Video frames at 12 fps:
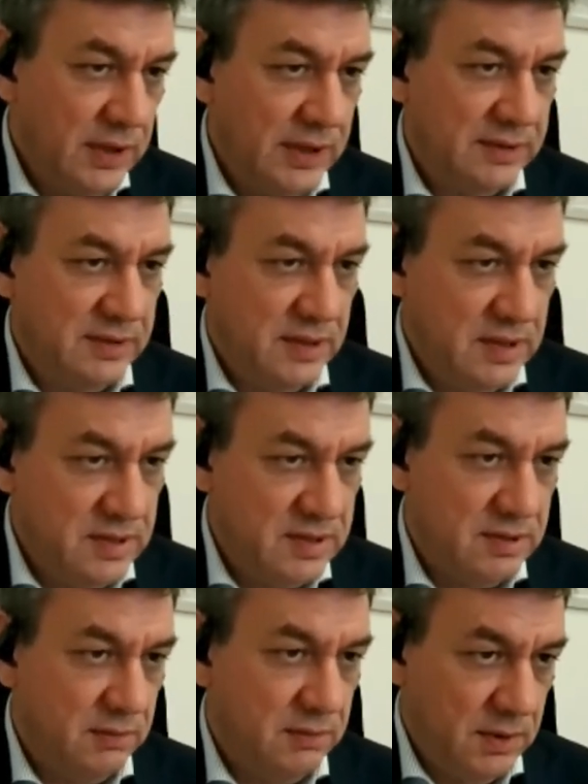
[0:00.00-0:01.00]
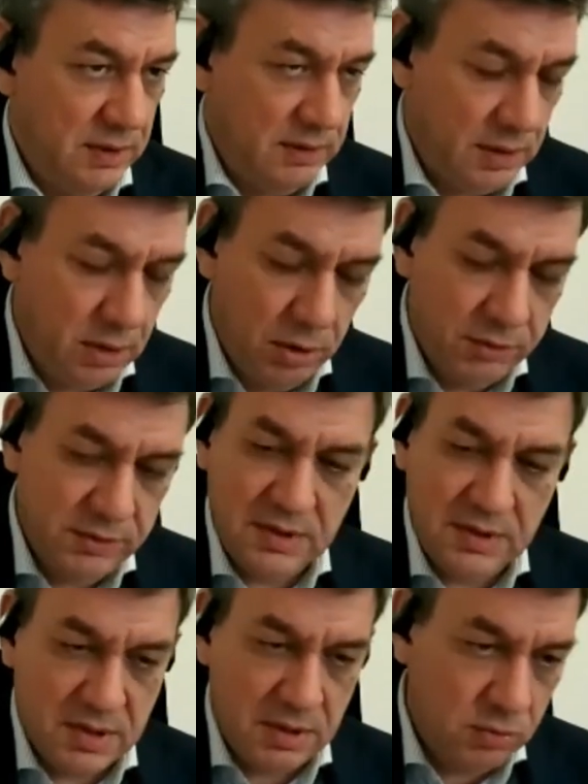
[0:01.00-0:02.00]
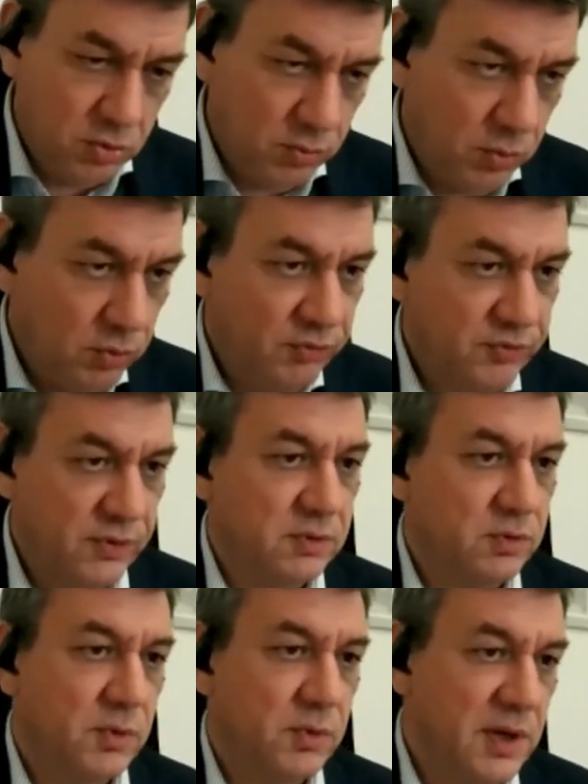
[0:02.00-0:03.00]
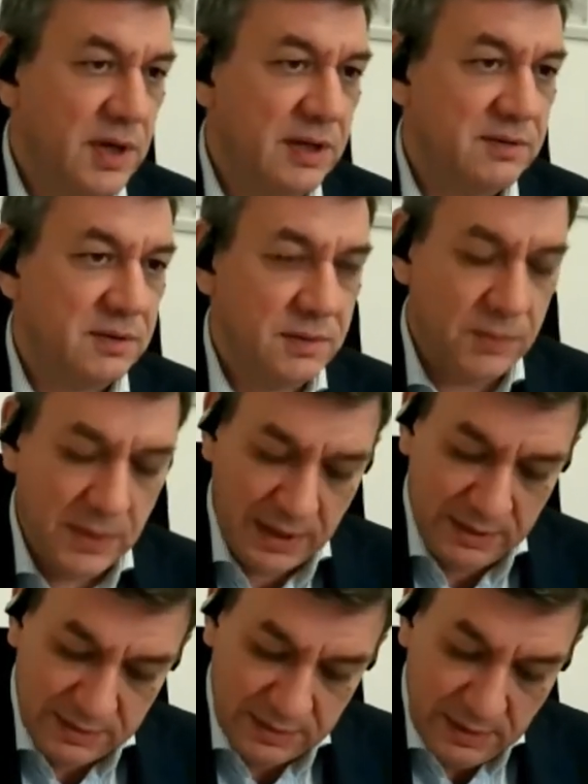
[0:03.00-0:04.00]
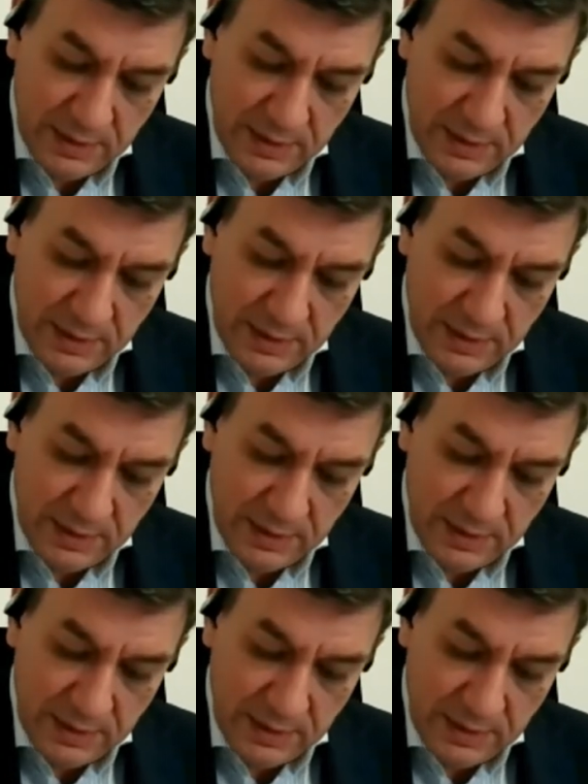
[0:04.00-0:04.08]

at least in the contents, and to move to create the right